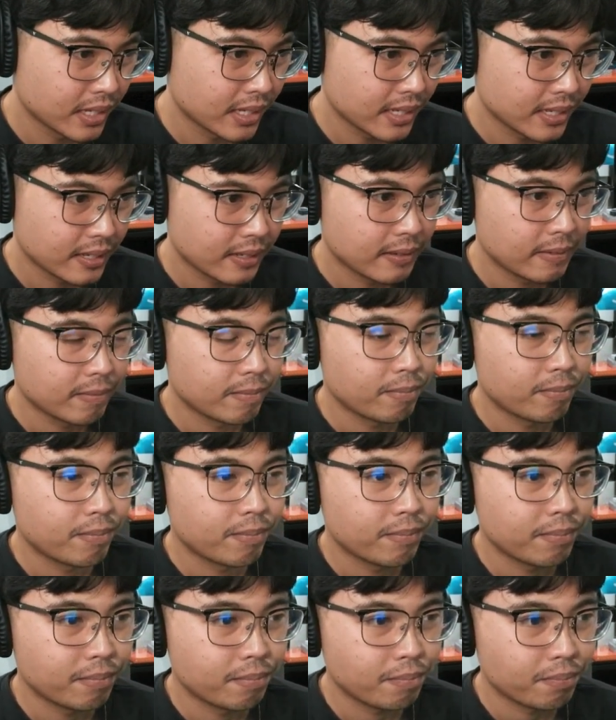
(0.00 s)

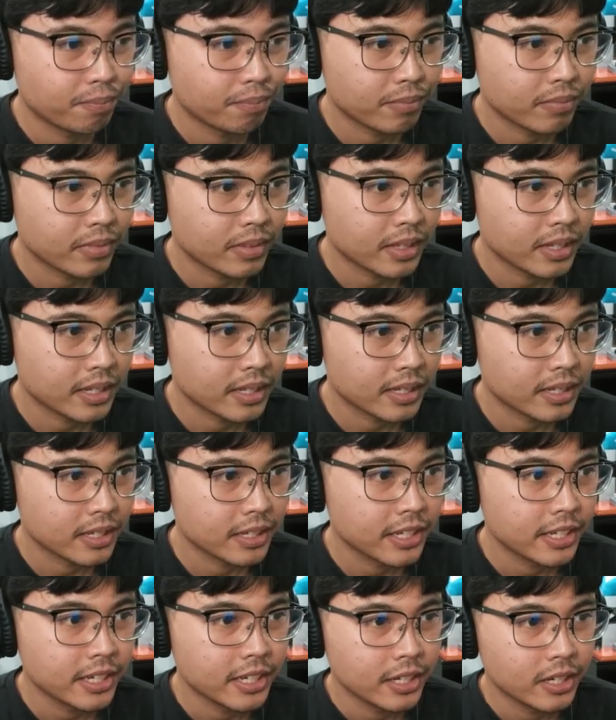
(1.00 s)

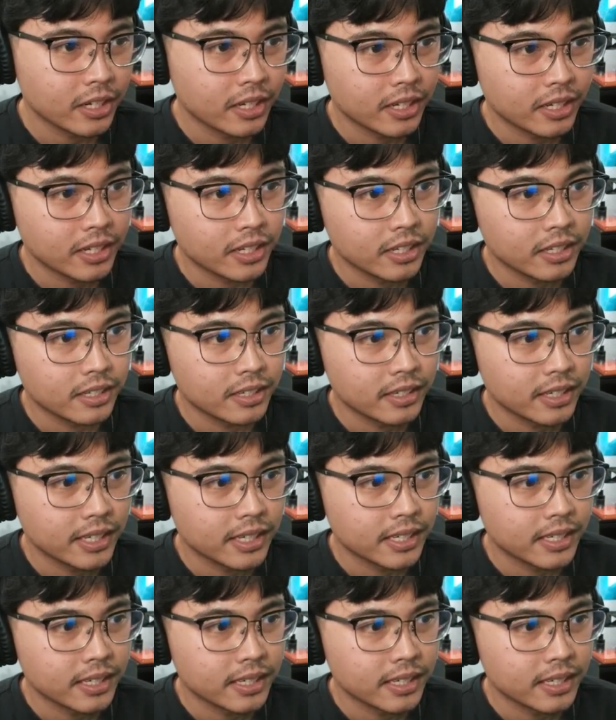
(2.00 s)
Nothing is said.